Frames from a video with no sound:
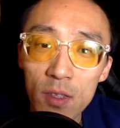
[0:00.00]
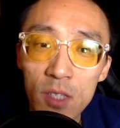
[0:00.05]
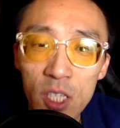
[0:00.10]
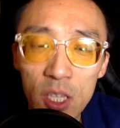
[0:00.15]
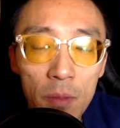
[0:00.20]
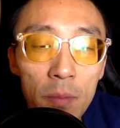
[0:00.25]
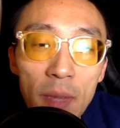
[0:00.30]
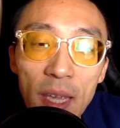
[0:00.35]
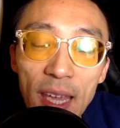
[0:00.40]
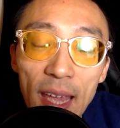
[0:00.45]

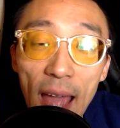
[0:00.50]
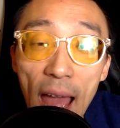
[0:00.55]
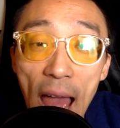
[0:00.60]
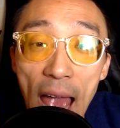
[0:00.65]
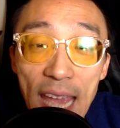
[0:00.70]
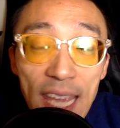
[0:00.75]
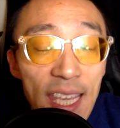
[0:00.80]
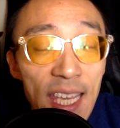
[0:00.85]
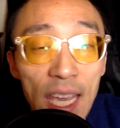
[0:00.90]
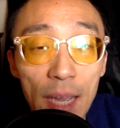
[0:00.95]
To me,
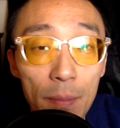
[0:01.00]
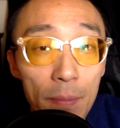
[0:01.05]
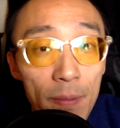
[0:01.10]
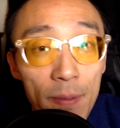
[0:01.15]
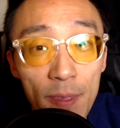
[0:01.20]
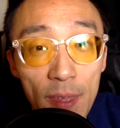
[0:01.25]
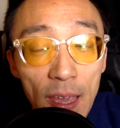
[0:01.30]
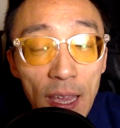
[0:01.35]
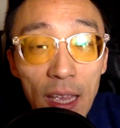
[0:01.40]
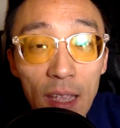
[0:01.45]
I kept
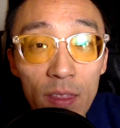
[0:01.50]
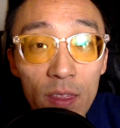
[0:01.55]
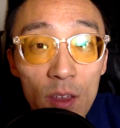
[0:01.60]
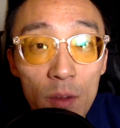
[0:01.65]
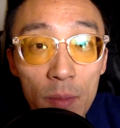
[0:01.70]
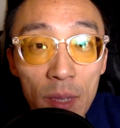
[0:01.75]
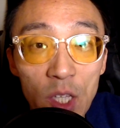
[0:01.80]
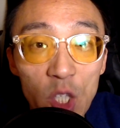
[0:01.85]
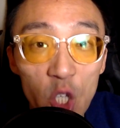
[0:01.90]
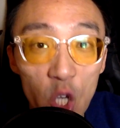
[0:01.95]
thinking
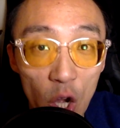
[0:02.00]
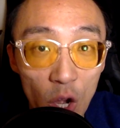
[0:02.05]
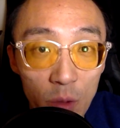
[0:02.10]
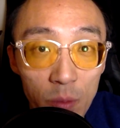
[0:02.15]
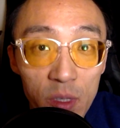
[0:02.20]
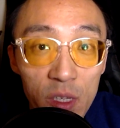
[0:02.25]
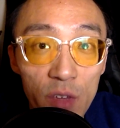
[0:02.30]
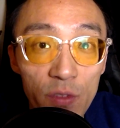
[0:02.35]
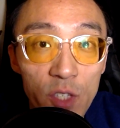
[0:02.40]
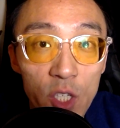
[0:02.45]
them in
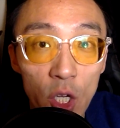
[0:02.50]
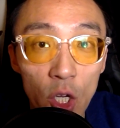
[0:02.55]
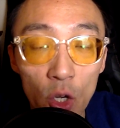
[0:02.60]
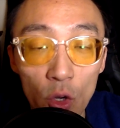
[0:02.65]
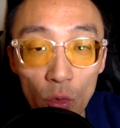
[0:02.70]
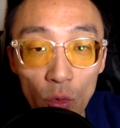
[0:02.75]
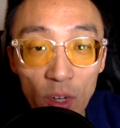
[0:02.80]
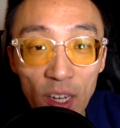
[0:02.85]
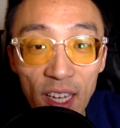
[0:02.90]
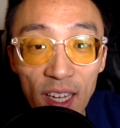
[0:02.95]
terms of
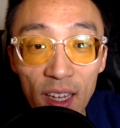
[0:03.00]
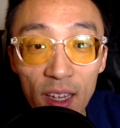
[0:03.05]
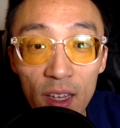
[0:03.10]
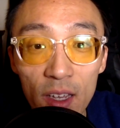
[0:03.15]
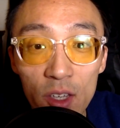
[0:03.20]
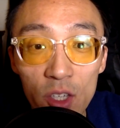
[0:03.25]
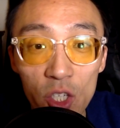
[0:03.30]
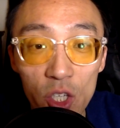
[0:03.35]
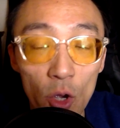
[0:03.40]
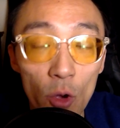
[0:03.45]
degree,
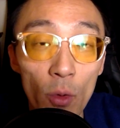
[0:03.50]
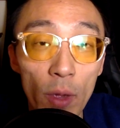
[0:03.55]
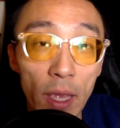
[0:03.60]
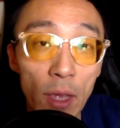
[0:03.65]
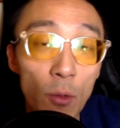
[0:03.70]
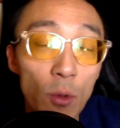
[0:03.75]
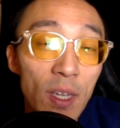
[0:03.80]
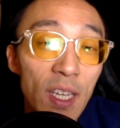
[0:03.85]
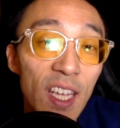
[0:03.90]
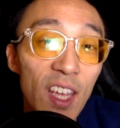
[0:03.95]
so
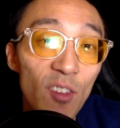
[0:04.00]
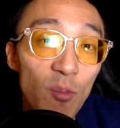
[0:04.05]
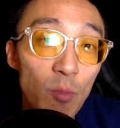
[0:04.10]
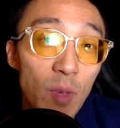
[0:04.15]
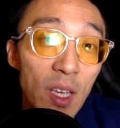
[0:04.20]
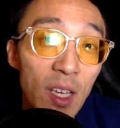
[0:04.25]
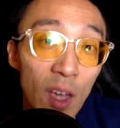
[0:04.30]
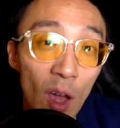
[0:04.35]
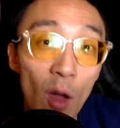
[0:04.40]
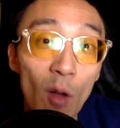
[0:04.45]
it would give
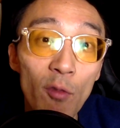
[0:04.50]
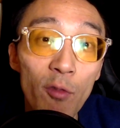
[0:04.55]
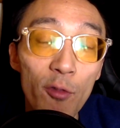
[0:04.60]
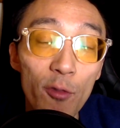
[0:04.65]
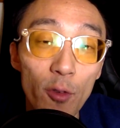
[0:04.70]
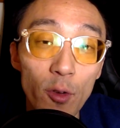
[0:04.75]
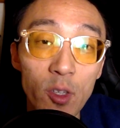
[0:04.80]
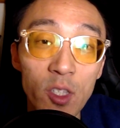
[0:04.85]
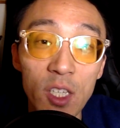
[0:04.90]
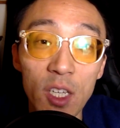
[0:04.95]
me
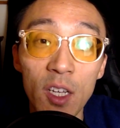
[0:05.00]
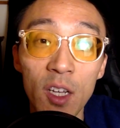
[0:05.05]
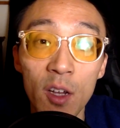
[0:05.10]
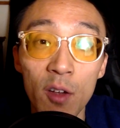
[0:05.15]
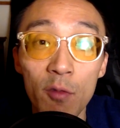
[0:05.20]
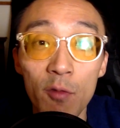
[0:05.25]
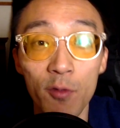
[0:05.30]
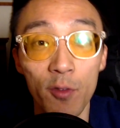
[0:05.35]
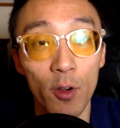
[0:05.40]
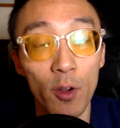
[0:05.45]
comfort to
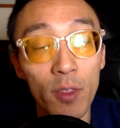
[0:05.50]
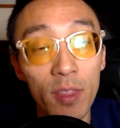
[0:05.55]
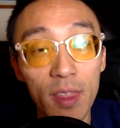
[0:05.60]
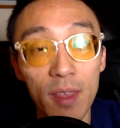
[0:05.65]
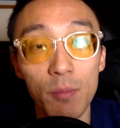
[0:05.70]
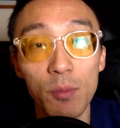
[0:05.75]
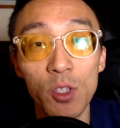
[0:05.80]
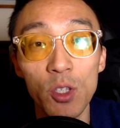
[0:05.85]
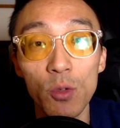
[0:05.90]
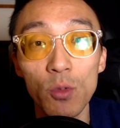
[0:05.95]
convert
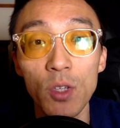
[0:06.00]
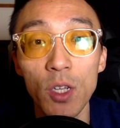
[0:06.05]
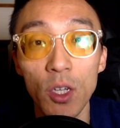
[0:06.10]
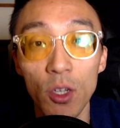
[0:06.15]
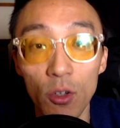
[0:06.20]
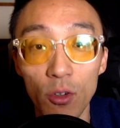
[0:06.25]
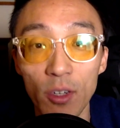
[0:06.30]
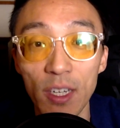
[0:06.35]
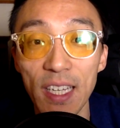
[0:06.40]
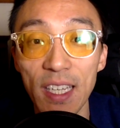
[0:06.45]
them to
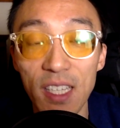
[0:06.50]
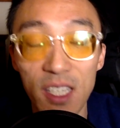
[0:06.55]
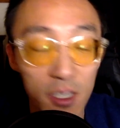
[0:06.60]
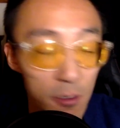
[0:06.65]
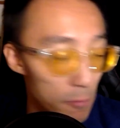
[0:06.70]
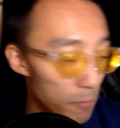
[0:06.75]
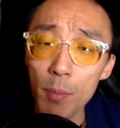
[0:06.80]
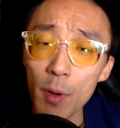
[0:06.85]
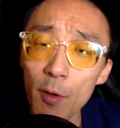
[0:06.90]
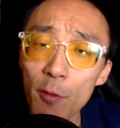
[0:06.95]
degrees.
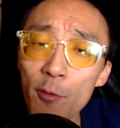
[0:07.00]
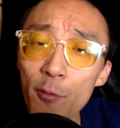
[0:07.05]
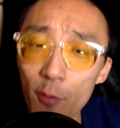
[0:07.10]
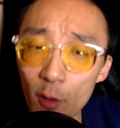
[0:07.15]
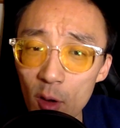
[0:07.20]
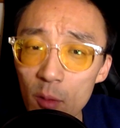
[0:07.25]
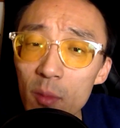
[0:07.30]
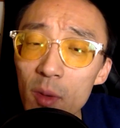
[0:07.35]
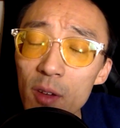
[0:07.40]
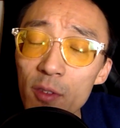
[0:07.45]
But
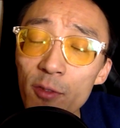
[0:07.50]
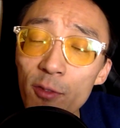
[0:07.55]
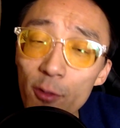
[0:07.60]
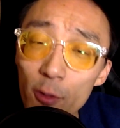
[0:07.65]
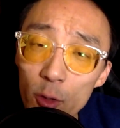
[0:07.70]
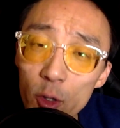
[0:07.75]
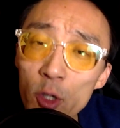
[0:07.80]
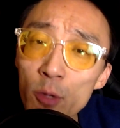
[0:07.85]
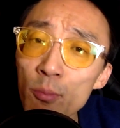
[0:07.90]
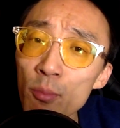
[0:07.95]
from a
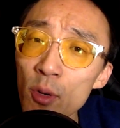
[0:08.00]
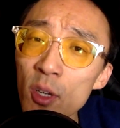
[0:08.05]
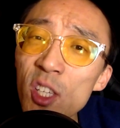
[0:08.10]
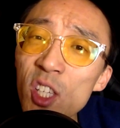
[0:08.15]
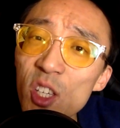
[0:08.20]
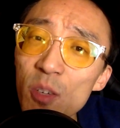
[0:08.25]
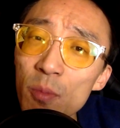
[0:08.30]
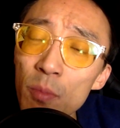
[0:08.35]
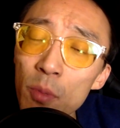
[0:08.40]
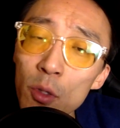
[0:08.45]
first
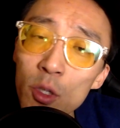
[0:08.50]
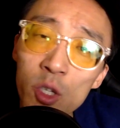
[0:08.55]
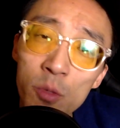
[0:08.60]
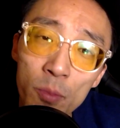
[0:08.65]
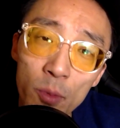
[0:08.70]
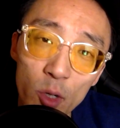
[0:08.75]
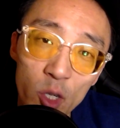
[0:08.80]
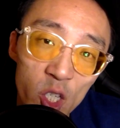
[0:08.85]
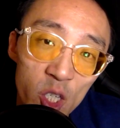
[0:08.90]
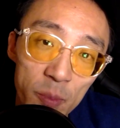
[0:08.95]
principles
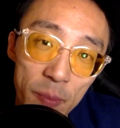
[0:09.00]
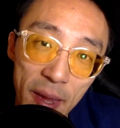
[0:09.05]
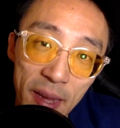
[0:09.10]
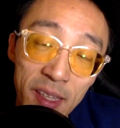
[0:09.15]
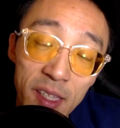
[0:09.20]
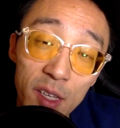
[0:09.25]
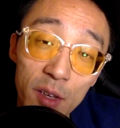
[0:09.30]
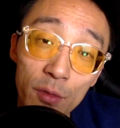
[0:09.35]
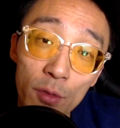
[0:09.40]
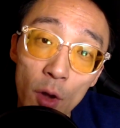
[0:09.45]

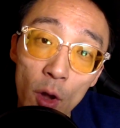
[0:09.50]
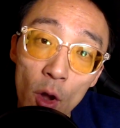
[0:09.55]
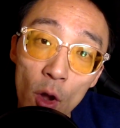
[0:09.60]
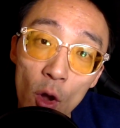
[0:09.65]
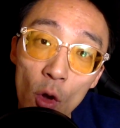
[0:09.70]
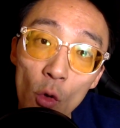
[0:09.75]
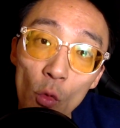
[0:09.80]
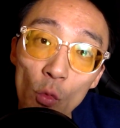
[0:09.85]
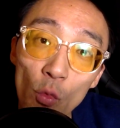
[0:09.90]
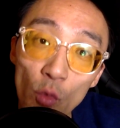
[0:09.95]
perspective,
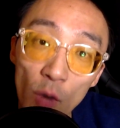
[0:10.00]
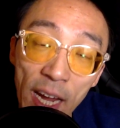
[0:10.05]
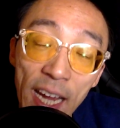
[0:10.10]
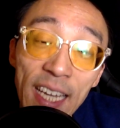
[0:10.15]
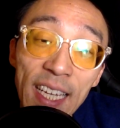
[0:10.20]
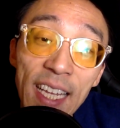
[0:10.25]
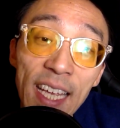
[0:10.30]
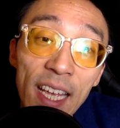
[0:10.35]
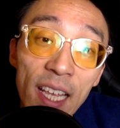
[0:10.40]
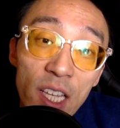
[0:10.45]

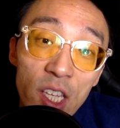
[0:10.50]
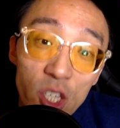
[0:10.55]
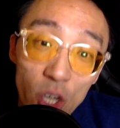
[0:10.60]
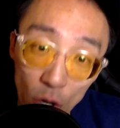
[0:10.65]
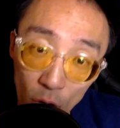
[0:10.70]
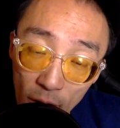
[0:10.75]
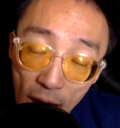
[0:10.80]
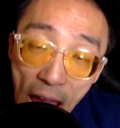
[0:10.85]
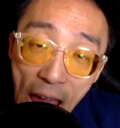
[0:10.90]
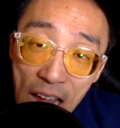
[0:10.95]
radians
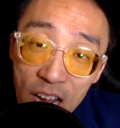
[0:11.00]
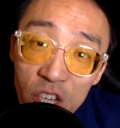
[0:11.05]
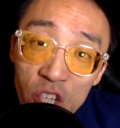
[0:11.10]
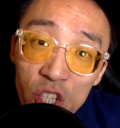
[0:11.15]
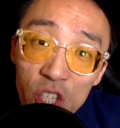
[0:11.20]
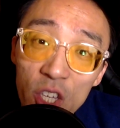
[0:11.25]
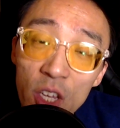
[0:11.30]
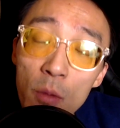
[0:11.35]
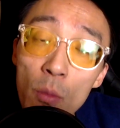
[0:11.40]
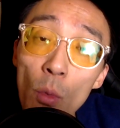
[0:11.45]
are
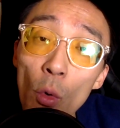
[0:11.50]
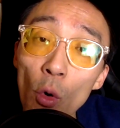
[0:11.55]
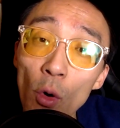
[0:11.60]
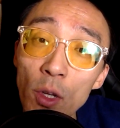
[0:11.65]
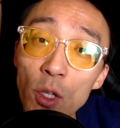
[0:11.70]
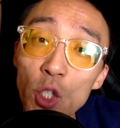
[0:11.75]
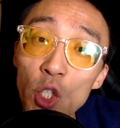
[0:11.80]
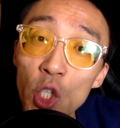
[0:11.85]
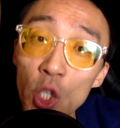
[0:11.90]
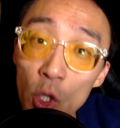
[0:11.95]
actually more
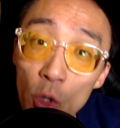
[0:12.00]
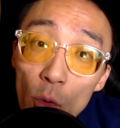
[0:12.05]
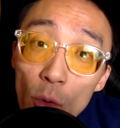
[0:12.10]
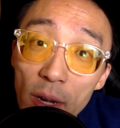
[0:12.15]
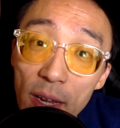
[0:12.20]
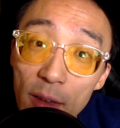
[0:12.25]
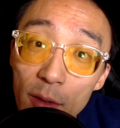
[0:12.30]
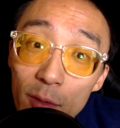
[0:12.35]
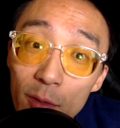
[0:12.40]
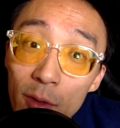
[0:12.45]

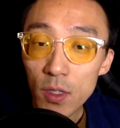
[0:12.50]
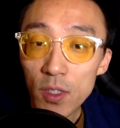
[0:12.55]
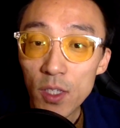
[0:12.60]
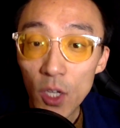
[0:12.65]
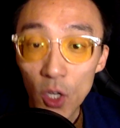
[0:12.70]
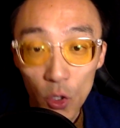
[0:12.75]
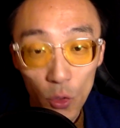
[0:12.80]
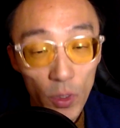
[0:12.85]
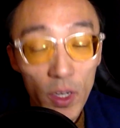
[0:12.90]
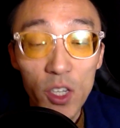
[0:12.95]
intuitive.
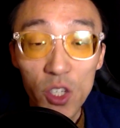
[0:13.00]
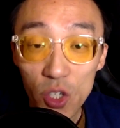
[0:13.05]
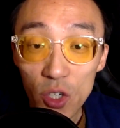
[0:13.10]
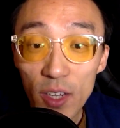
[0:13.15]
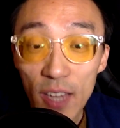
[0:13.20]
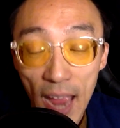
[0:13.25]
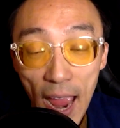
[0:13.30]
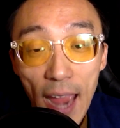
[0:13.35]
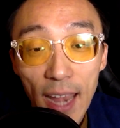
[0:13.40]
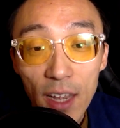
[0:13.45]
Degrees are
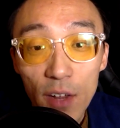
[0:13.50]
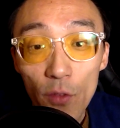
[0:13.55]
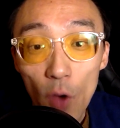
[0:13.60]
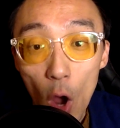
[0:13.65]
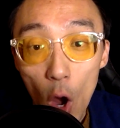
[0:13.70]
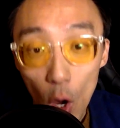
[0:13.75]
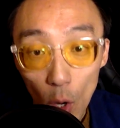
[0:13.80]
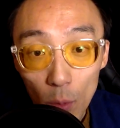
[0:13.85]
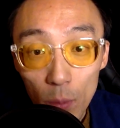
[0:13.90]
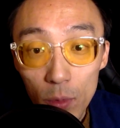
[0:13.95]
kind of
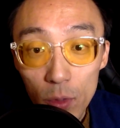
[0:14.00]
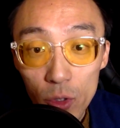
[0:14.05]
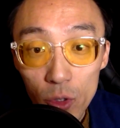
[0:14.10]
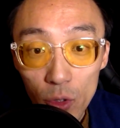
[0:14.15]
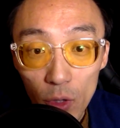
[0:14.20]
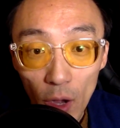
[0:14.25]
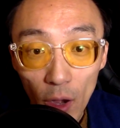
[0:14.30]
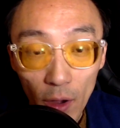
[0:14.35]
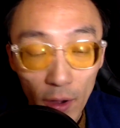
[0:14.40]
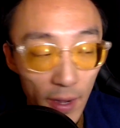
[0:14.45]

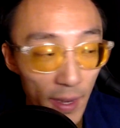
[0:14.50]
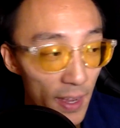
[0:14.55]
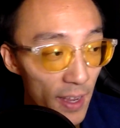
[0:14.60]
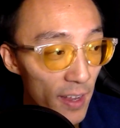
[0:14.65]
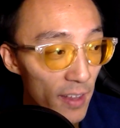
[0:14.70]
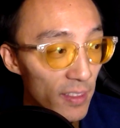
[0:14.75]
arbitrary.